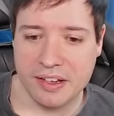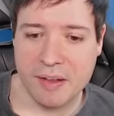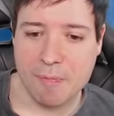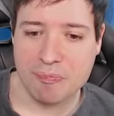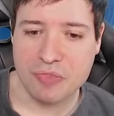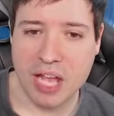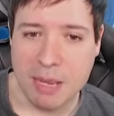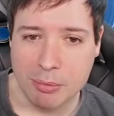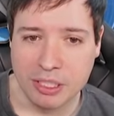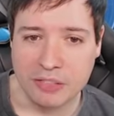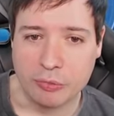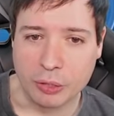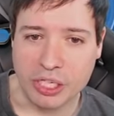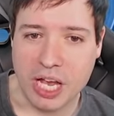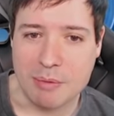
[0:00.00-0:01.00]
um, I
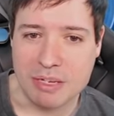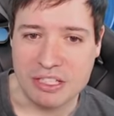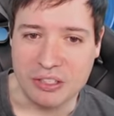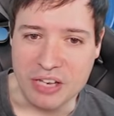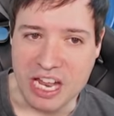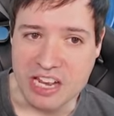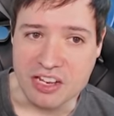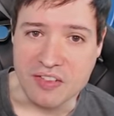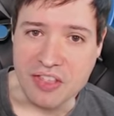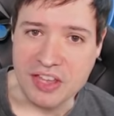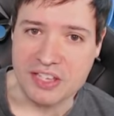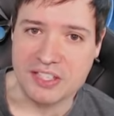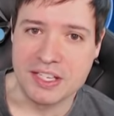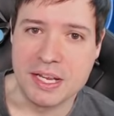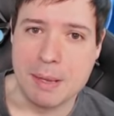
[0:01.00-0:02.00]
believe we're coming to an end of
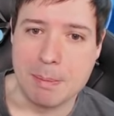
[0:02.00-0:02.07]
this